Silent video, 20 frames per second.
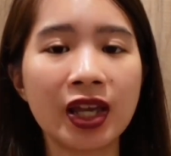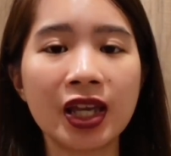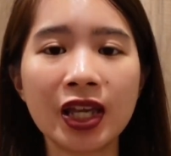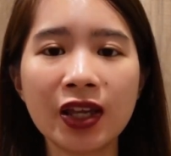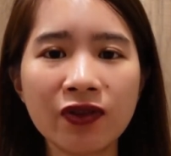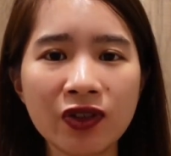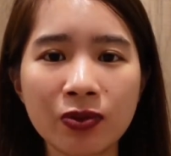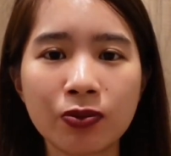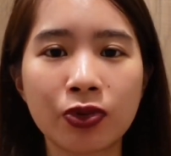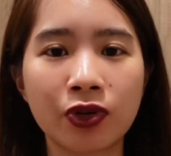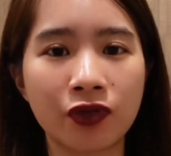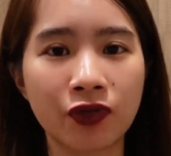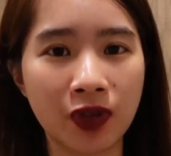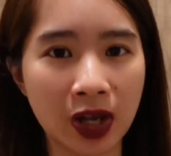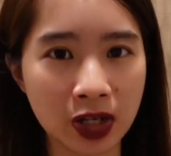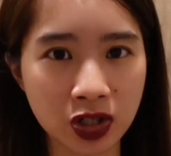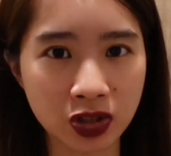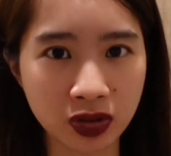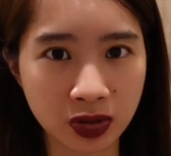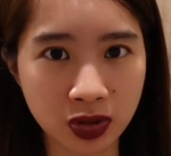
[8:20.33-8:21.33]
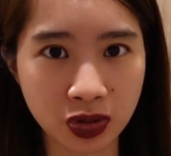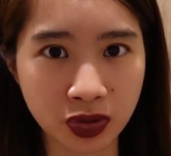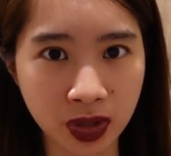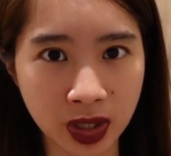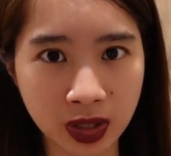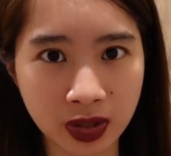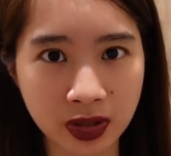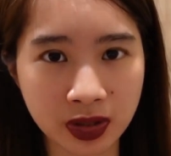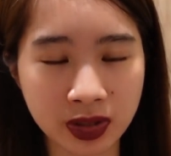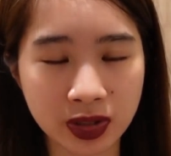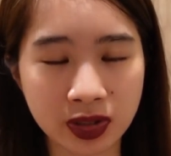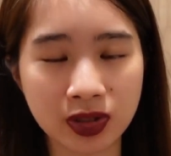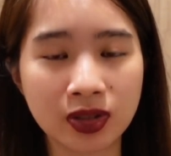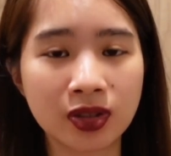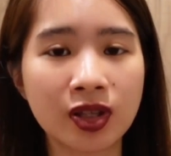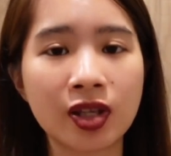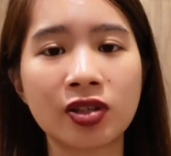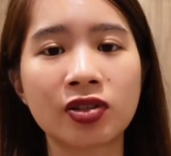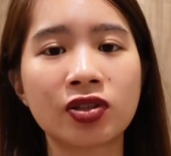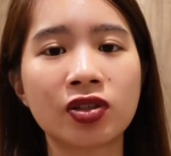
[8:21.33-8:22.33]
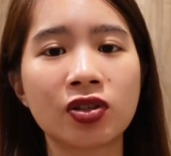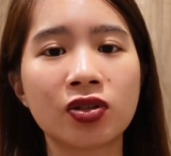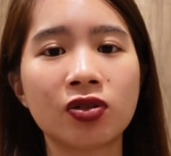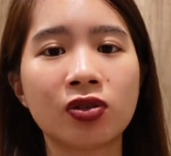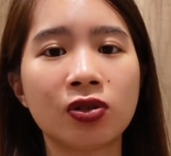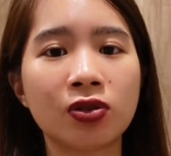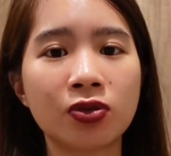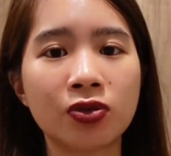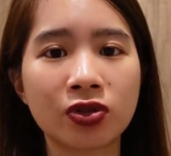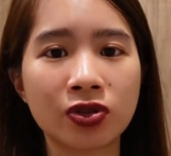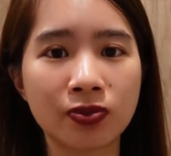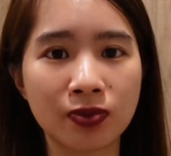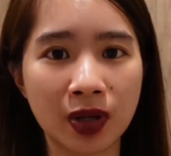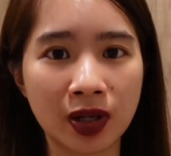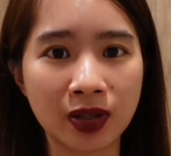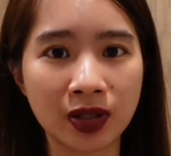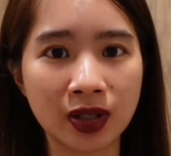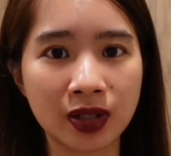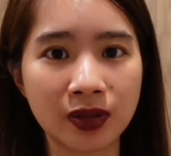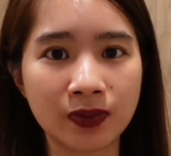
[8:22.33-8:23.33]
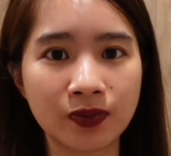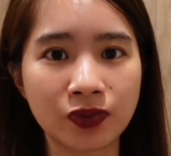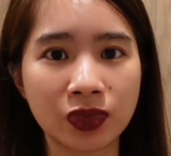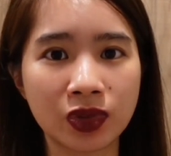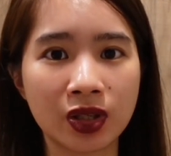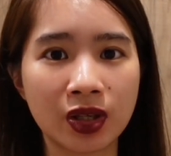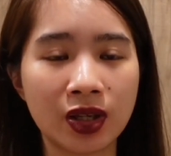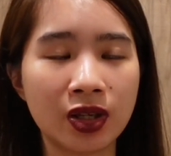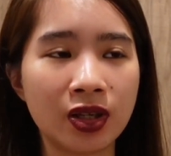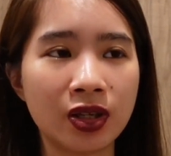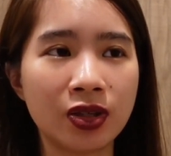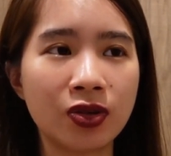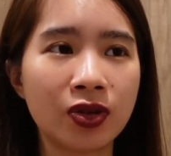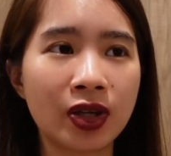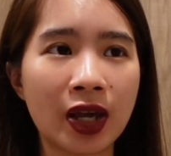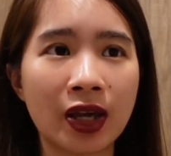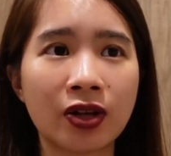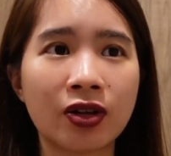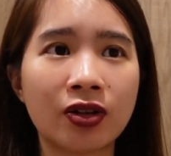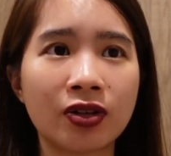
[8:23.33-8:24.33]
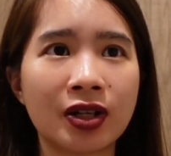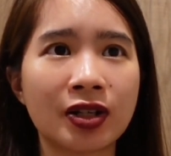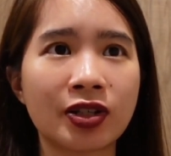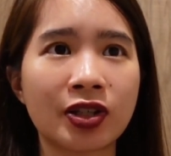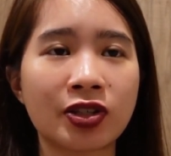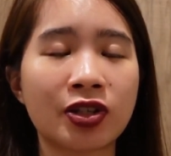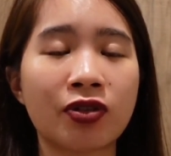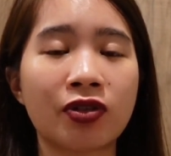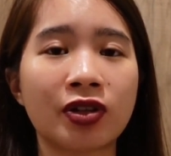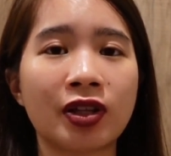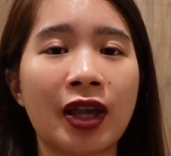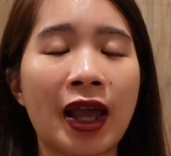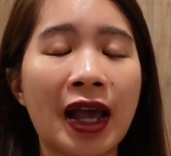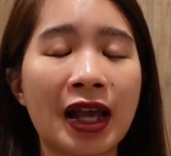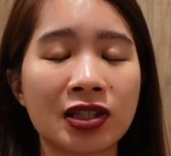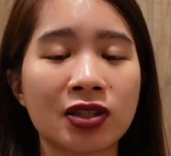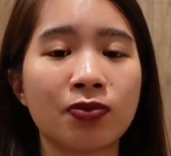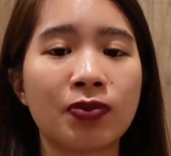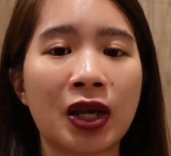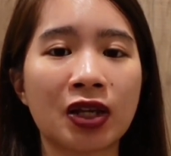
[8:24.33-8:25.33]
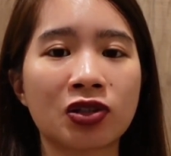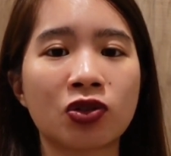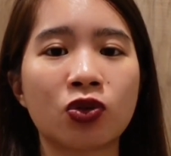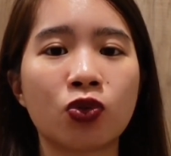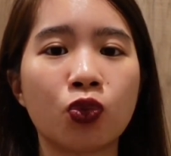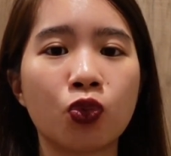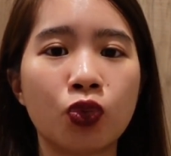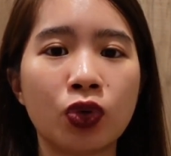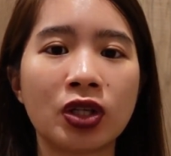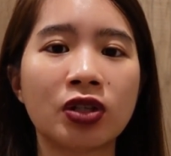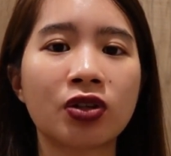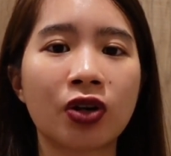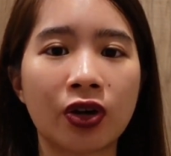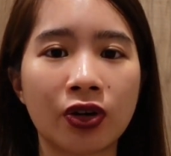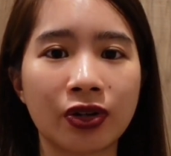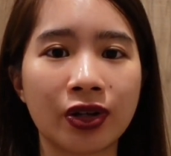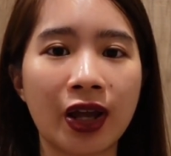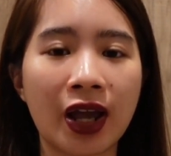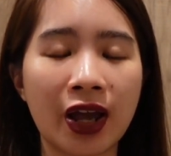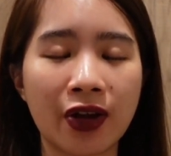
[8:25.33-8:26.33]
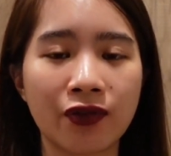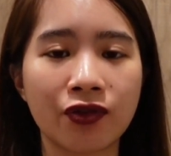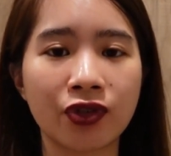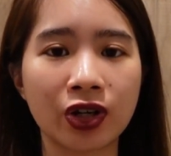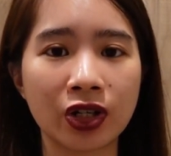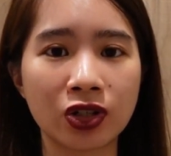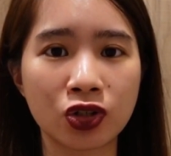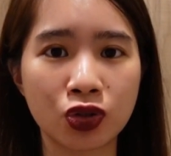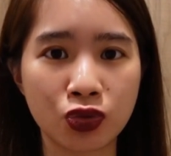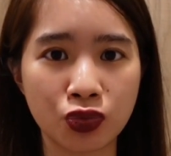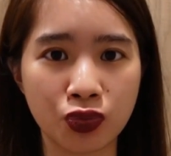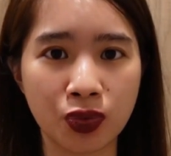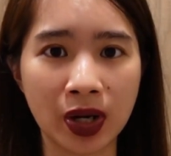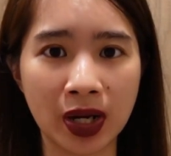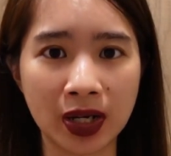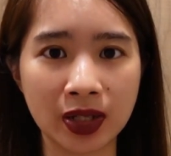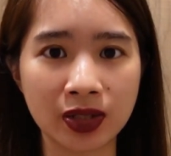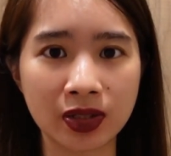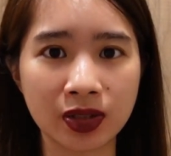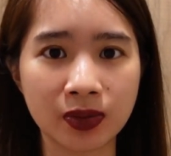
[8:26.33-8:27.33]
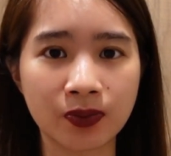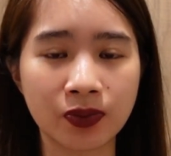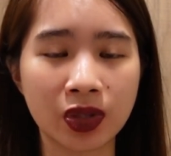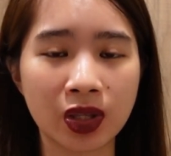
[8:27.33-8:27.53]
Even professional traders, they still lose money. You cannot necessarily expect to win on every trade.